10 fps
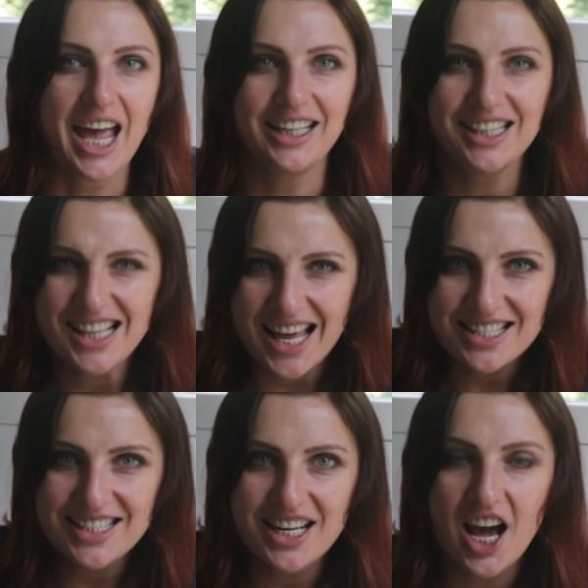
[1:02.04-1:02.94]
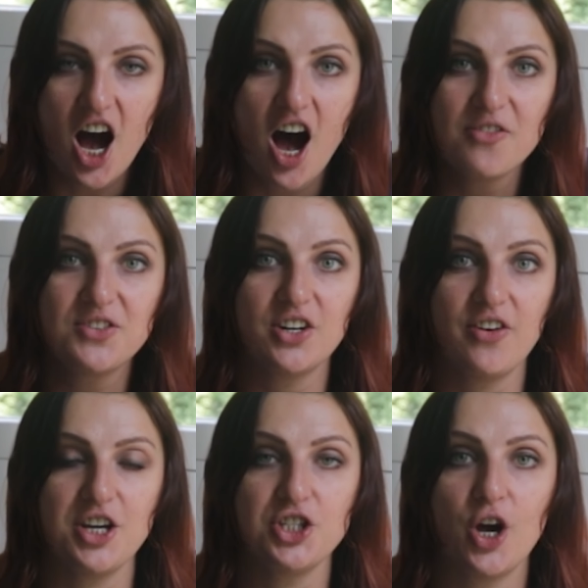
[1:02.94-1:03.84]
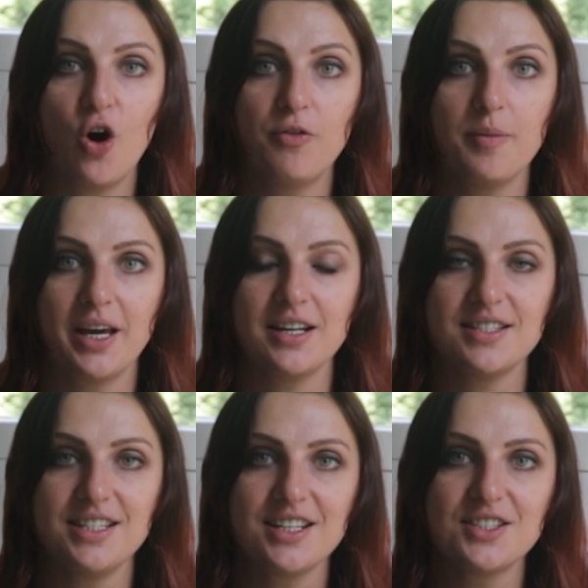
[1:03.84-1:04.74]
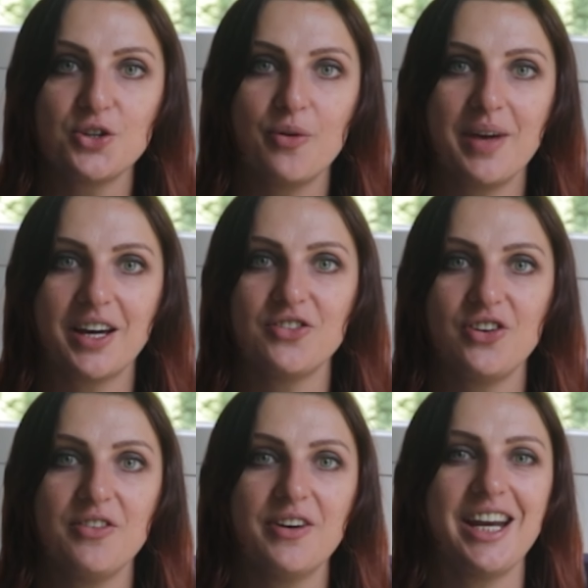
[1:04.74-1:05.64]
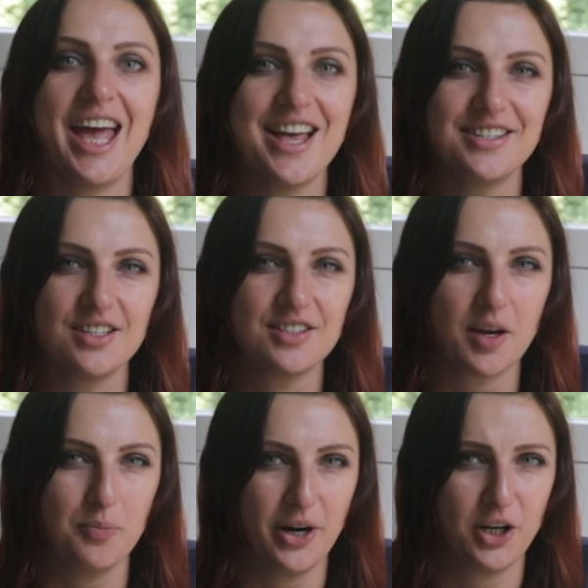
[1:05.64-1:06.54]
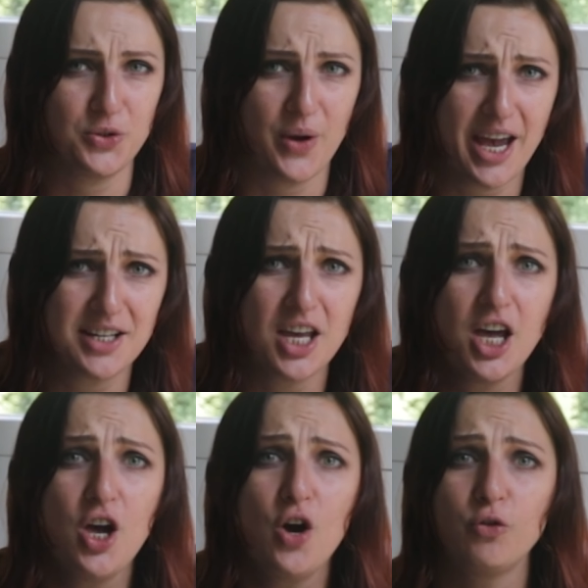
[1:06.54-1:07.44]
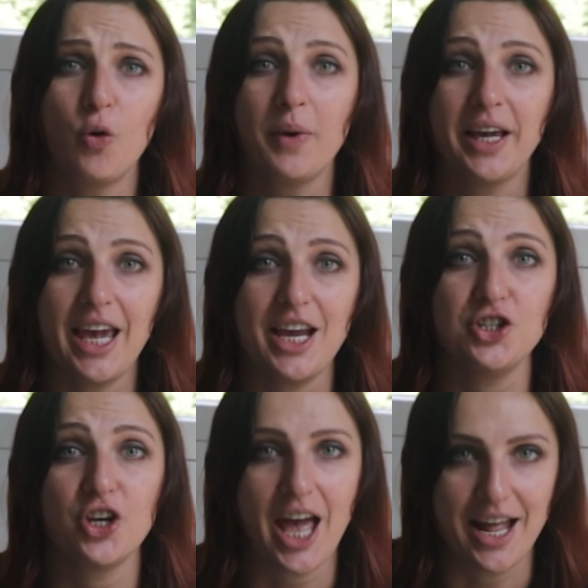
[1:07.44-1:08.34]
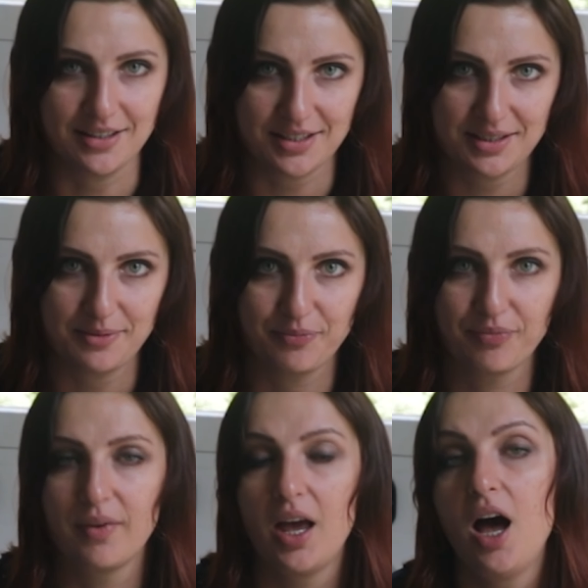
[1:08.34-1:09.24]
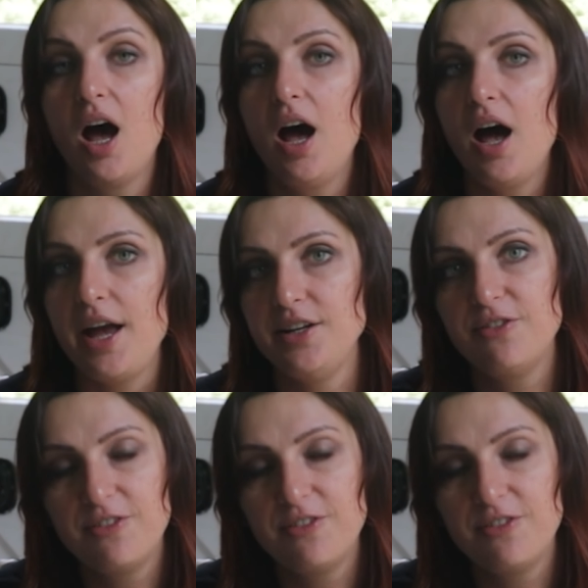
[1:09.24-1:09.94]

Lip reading: and less than half the ratio of omega-6 to omega-3 fatty acids compared to eggs from cage hens. And